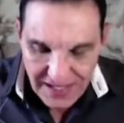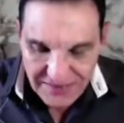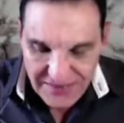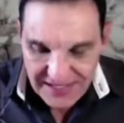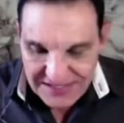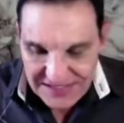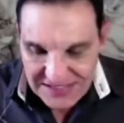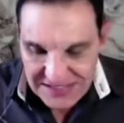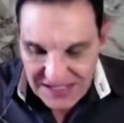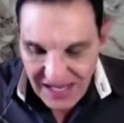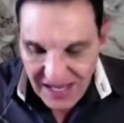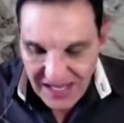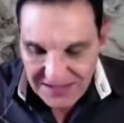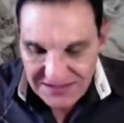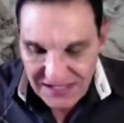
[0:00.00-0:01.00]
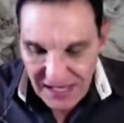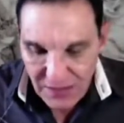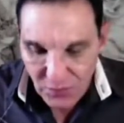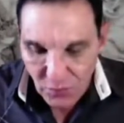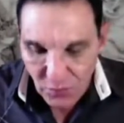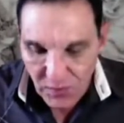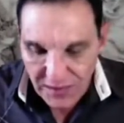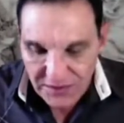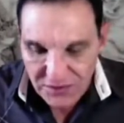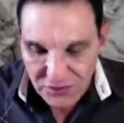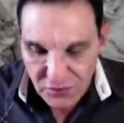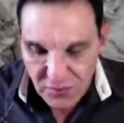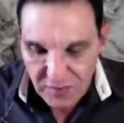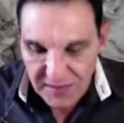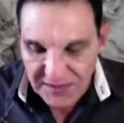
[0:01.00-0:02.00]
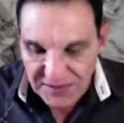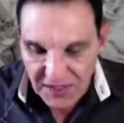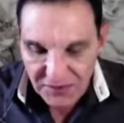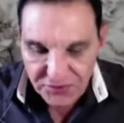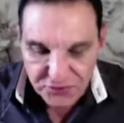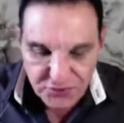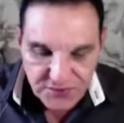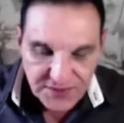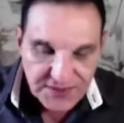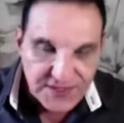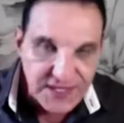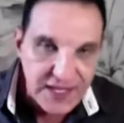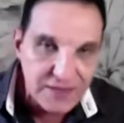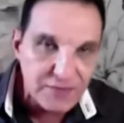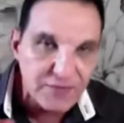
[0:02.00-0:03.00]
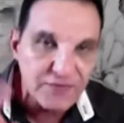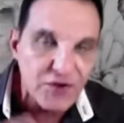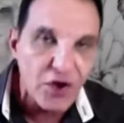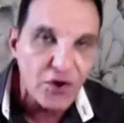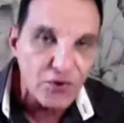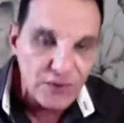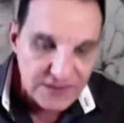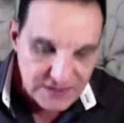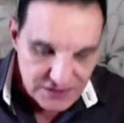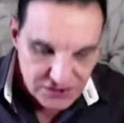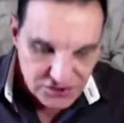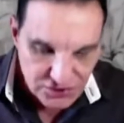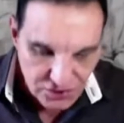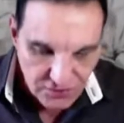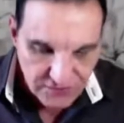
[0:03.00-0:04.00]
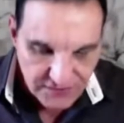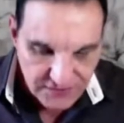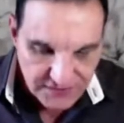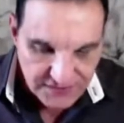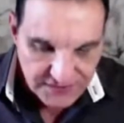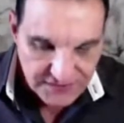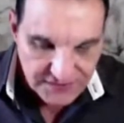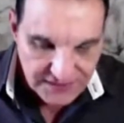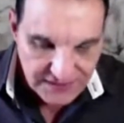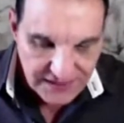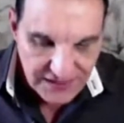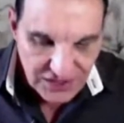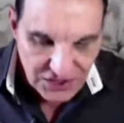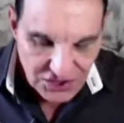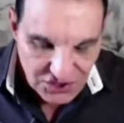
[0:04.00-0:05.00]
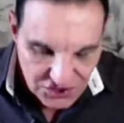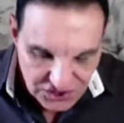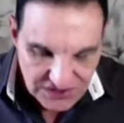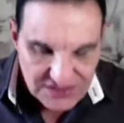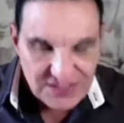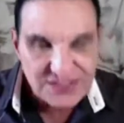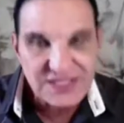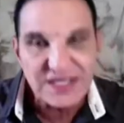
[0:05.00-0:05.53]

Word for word: that signs and wonders will be done through the name of your holy servant, Jesus.